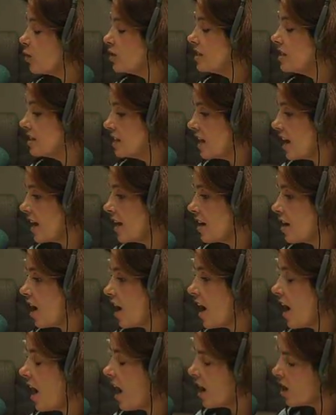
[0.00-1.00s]
would say,
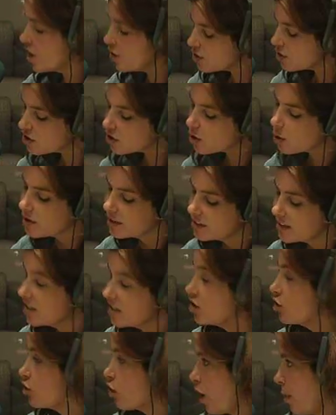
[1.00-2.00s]
I used to always say
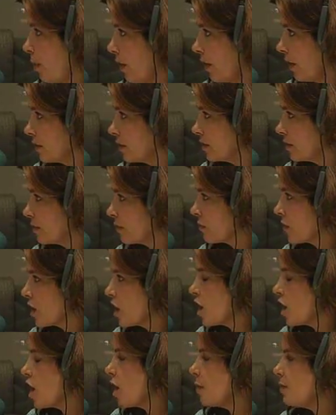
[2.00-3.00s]
Starbucks.
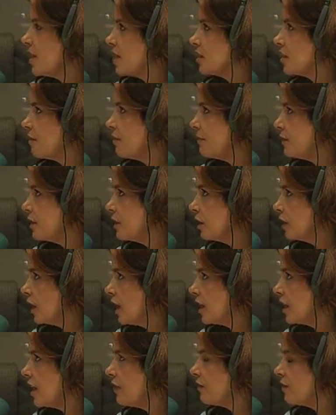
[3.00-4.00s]
Because I feel
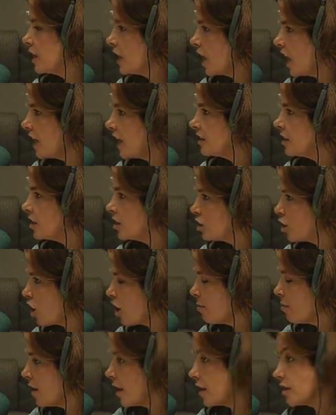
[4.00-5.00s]
like if a guy's at
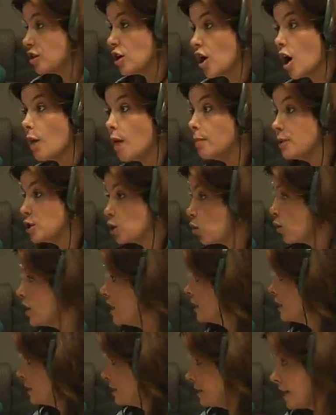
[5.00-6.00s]
Starbucks
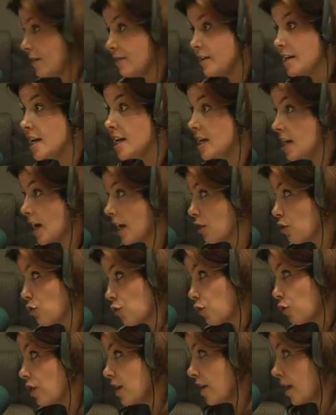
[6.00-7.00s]
between 7 and
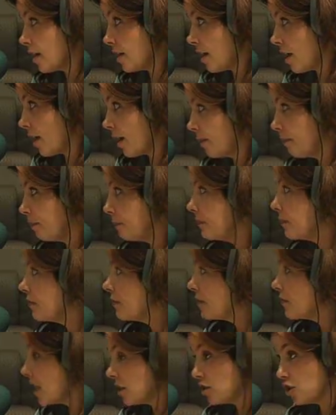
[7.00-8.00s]
9:30 a.m.,
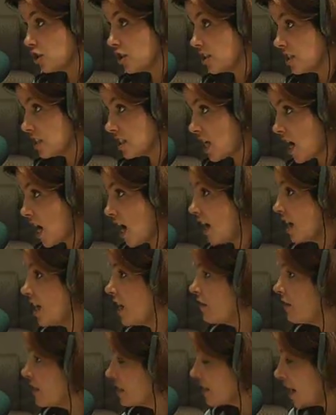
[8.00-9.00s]
that's a good sign.
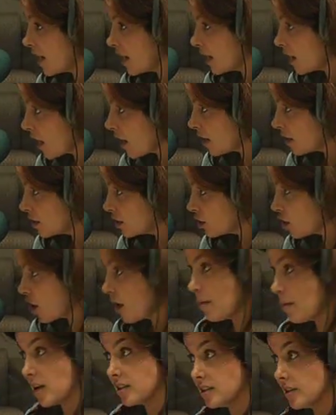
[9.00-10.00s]
If he's hanging out in a
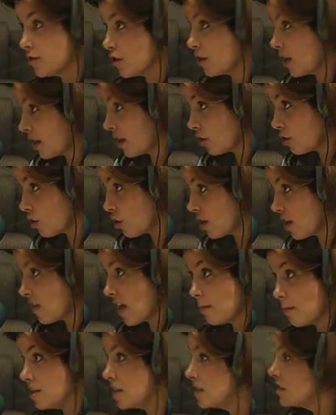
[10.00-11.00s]
Starbucks after 9:30,
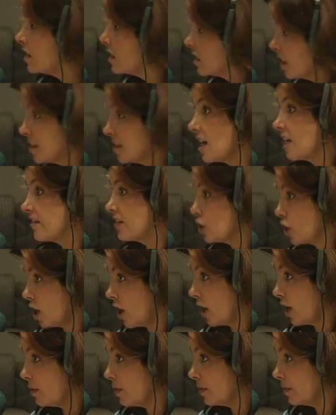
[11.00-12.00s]
that means he doesn't have a job.